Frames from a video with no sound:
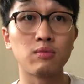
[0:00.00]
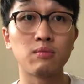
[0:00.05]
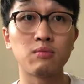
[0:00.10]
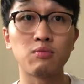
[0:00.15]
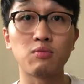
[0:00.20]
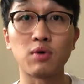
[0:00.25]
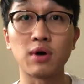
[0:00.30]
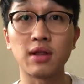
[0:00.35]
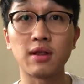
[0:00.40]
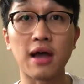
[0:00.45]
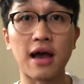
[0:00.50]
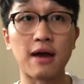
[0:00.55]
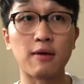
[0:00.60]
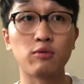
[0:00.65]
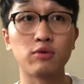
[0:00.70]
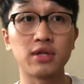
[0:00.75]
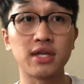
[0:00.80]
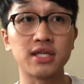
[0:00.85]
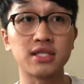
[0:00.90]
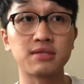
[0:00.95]
what I
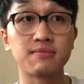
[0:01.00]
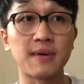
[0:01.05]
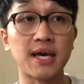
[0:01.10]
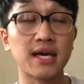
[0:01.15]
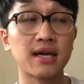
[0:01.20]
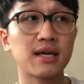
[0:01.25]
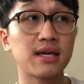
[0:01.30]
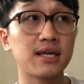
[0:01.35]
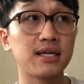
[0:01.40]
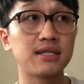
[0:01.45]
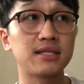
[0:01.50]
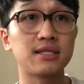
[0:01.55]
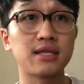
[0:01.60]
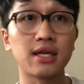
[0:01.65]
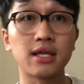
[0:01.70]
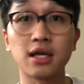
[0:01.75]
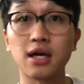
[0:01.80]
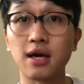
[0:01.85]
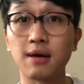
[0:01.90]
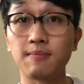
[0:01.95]
would expect is
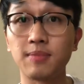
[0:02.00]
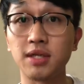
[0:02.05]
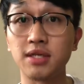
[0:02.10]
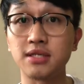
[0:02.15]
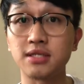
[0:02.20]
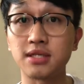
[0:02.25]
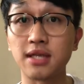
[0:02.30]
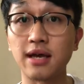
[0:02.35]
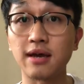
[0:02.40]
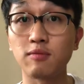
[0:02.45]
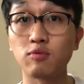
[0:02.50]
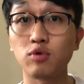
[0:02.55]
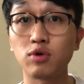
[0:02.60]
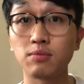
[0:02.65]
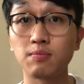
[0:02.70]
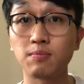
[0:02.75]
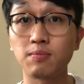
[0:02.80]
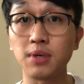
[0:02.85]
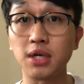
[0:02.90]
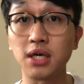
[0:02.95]
that the companies there
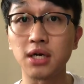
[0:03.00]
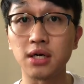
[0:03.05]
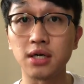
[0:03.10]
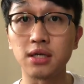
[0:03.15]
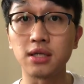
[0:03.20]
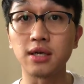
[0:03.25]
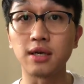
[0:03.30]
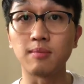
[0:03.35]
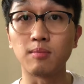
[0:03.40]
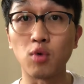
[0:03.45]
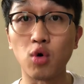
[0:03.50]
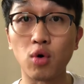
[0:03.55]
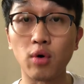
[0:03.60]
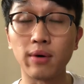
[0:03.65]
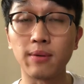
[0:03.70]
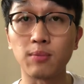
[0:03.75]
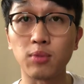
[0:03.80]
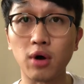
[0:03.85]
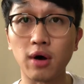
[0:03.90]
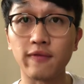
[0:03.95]
would be earning more
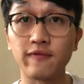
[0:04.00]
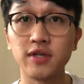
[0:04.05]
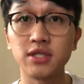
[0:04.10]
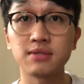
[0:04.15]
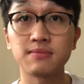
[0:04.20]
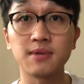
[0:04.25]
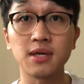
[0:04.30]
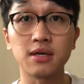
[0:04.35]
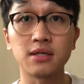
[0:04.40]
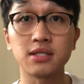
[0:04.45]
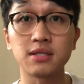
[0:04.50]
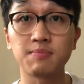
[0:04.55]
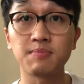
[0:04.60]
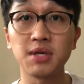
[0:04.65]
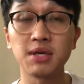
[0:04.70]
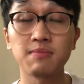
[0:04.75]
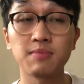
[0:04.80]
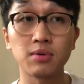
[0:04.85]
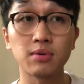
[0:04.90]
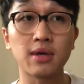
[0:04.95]
in profits because
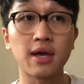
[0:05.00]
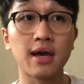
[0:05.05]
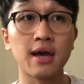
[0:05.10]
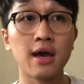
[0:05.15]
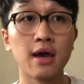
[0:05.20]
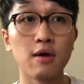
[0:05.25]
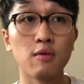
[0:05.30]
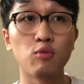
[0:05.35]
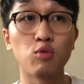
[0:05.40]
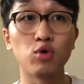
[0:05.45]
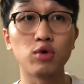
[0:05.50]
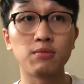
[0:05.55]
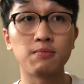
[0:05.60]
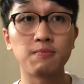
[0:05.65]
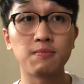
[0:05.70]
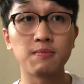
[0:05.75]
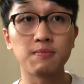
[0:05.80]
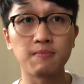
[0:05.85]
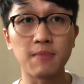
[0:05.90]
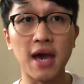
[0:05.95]
people there would
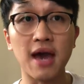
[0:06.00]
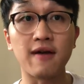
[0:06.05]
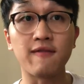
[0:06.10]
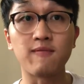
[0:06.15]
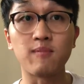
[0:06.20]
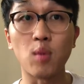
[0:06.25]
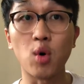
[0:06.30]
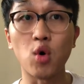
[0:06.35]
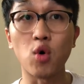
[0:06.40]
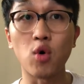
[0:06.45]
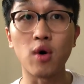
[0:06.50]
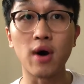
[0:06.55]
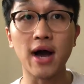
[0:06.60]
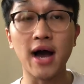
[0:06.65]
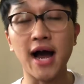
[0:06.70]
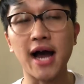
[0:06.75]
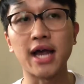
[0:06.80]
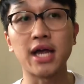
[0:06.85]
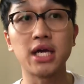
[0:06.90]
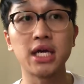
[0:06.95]
have more
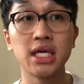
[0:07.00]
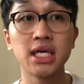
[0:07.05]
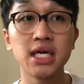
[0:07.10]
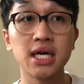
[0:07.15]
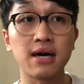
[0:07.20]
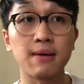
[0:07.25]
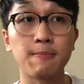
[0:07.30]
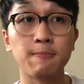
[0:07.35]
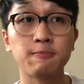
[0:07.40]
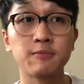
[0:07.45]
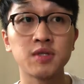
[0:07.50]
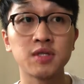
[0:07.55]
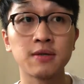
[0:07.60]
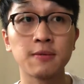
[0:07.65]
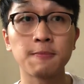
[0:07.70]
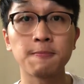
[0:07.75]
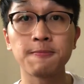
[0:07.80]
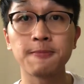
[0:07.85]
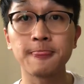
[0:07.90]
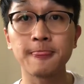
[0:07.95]
higher incomes.
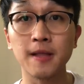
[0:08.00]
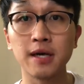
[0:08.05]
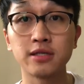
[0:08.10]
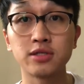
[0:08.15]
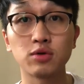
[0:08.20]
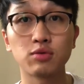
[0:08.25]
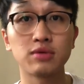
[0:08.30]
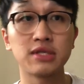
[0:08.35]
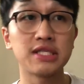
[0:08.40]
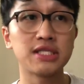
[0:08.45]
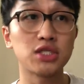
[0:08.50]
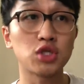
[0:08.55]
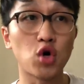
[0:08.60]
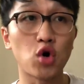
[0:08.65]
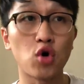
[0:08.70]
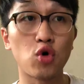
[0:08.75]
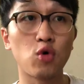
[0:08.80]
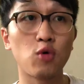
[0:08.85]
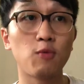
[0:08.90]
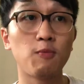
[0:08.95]
So this
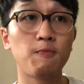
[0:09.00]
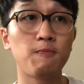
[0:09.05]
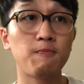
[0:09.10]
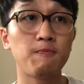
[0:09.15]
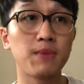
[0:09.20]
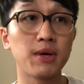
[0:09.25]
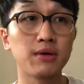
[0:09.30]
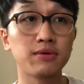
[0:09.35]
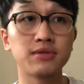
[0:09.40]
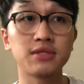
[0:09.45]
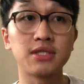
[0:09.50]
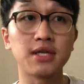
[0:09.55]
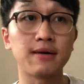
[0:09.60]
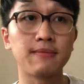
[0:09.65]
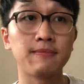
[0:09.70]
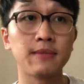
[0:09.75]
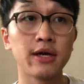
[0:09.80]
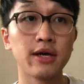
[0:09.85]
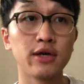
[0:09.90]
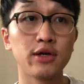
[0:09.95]
all builds
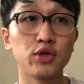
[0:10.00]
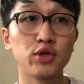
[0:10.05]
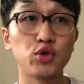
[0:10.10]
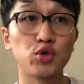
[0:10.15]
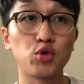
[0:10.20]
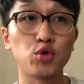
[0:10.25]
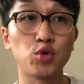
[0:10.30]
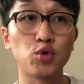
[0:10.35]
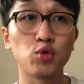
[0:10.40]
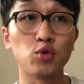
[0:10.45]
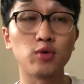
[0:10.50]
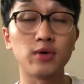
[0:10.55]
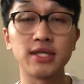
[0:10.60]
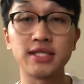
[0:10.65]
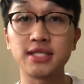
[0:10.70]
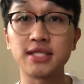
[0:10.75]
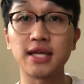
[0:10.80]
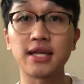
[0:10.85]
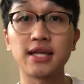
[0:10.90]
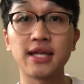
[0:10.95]
up to a
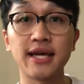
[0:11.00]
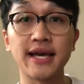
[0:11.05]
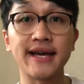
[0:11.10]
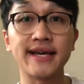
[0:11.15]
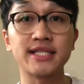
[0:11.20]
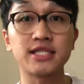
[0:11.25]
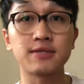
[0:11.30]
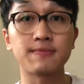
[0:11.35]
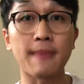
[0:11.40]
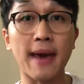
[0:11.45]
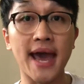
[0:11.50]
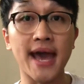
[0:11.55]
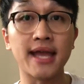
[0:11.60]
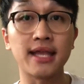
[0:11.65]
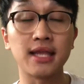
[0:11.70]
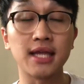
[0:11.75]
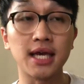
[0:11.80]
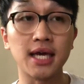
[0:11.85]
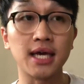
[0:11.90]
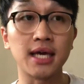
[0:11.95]
steadily
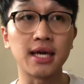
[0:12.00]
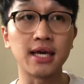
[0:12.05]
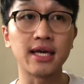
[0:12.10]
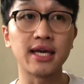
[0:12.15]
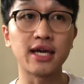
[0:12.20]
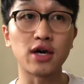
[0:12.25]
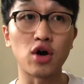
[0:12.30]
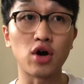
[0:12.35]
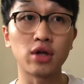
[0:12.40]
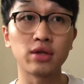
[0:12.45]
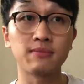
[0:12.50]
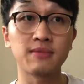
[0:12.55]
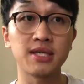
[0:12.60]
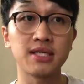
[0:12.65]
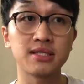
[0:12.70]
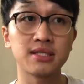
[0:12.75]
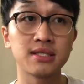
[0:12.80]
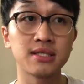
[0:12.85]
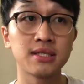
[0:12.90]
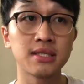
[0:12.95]
expanding
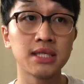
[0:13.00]
economies.